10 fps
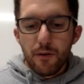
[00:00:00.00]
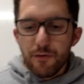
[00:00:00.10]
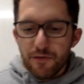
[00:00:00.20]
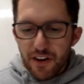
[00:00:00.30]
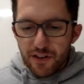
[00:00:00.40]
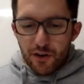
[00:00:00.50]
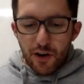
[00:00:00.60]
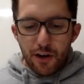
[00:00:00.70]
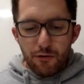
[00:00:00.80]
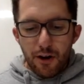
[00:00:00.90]
Venn
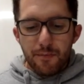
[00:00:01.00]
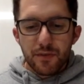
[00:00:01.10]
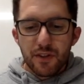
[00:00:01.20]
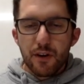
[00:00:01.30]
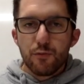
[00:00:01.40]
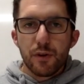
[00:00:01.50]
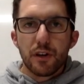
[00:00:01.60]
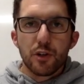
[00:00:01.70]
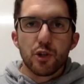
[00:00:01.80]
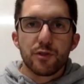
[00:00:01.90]
diagrams are
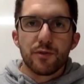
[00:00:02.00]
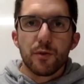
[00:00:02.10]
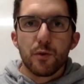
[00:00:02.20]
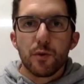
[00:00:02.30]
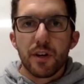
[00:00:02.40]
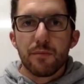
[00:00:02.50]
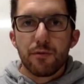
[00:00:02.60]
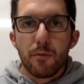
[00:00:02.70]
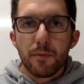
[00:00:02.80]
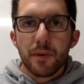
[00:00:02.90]
really useful in
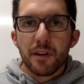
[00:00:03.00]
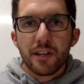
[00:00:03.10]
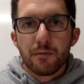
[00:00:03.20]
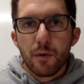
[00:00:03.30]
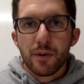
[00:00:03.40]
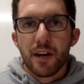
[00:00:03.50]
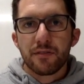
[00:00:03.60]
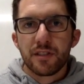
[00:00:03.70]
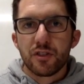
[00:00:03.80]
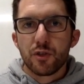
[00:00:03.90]
probability when we have
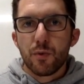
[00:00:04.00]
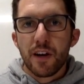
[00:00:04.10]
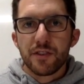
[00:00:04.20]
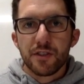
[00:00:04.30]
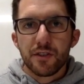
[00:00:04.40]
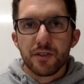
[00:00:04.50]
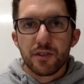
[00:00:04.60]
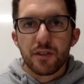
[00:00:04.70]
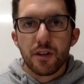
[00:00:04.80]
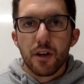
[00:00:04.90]

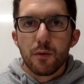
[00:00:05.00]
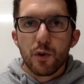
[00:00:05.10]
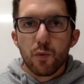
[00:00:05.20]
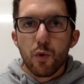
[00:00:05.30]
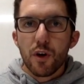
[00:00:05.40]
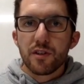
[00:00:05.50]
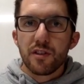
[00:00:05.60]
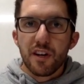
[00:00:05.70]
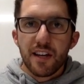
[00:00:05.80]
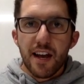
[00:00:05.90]
situations with words like